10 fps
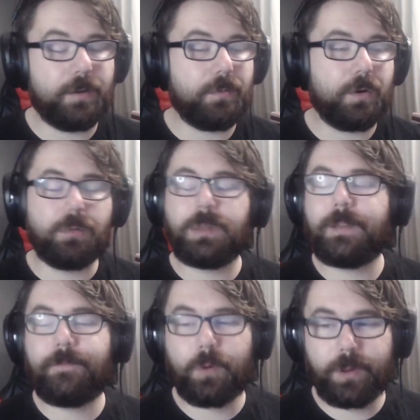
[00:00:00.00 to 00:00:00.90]
only
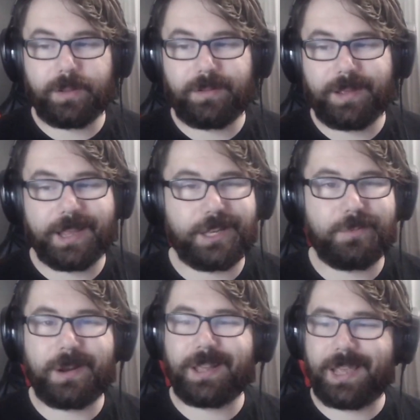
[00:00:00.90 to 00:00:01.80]
foil, and you
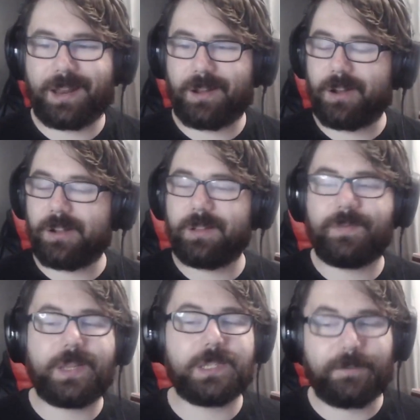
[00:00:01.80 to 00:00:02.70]
want to get all of
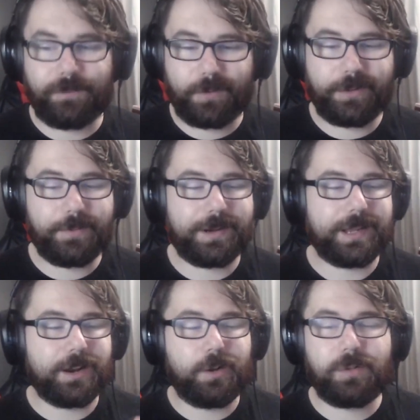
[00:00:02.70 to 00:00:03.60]
these in foil, you want to
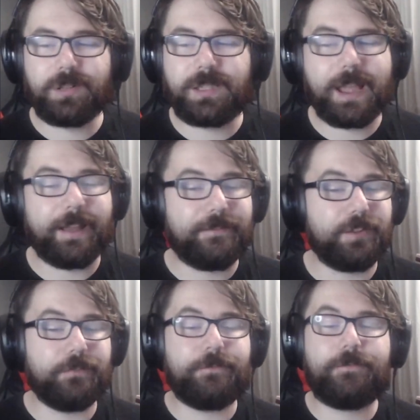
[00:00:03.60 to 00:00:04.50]
get a whole deck
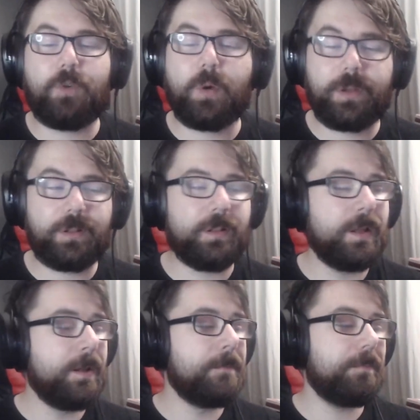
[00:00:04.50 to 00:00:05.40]
full of foil
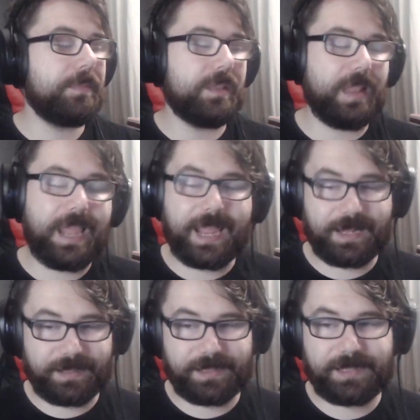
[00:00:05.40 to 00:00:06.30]

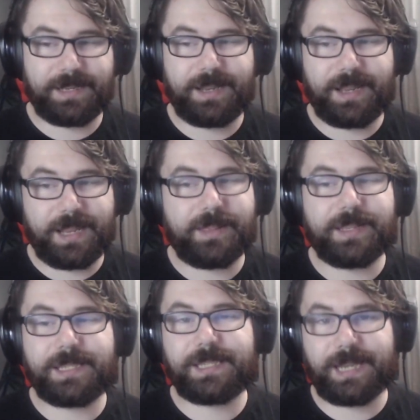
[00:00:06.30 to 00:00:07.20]
lands in
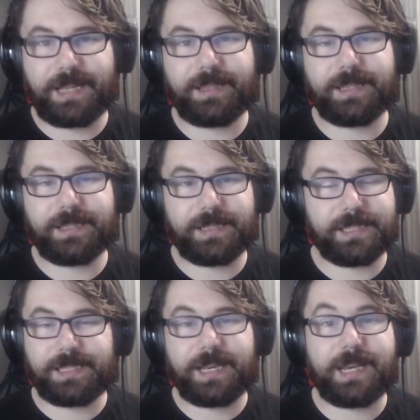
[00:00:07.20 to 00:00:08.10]
this
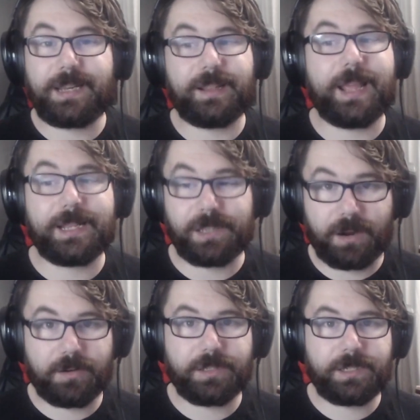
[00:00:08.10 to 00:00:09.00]
stained glass
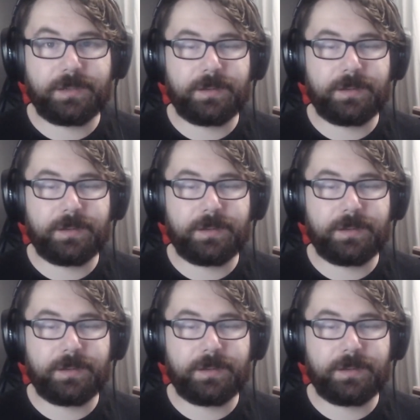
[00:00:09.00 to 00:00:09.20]
art,